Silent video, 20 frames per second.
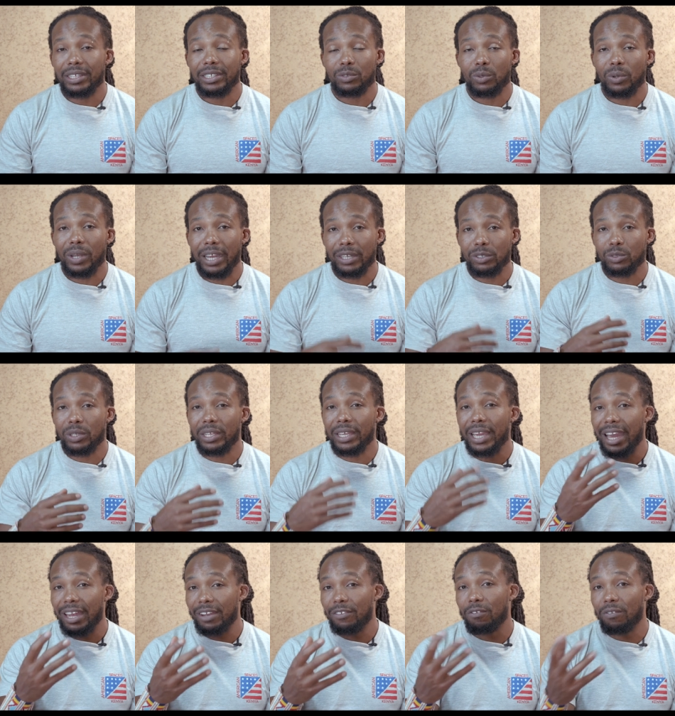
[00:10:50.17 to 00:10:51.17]
It will actually
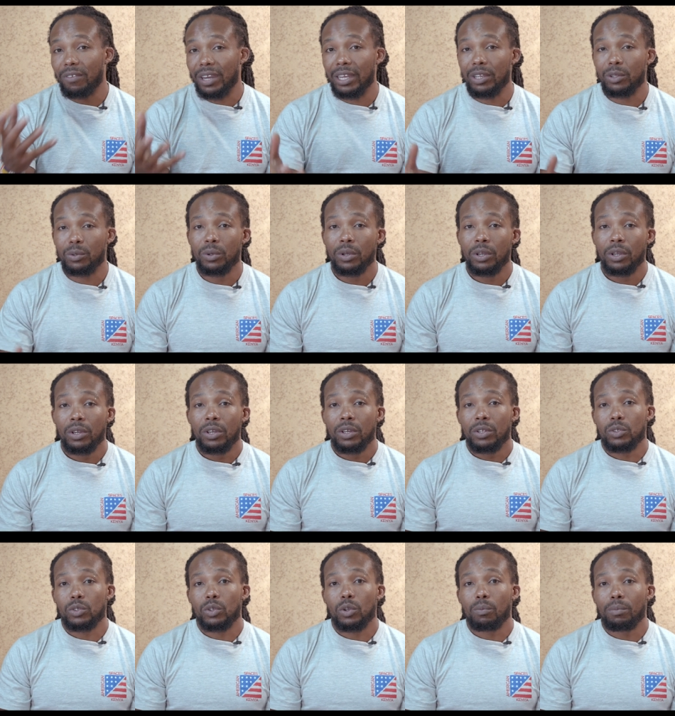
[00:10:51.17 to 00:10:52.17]
add value
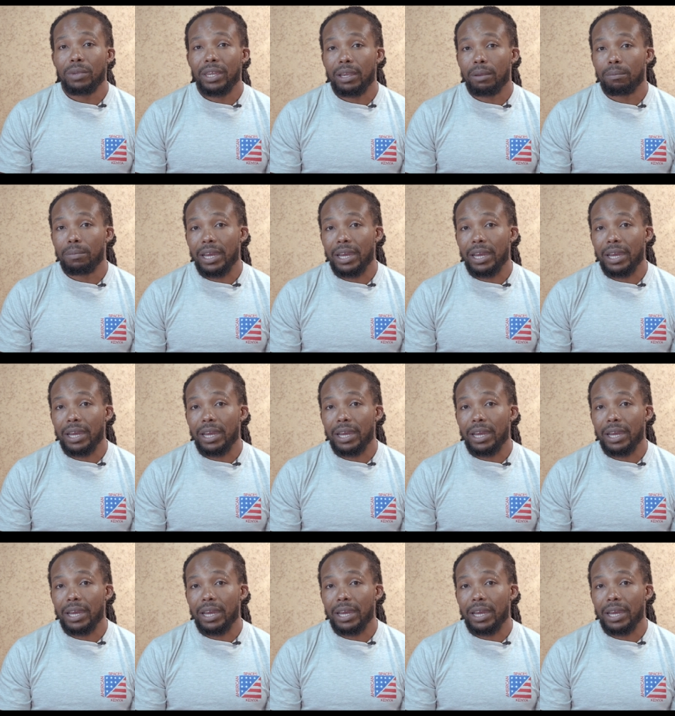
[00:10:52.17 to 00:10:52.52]
to your makeup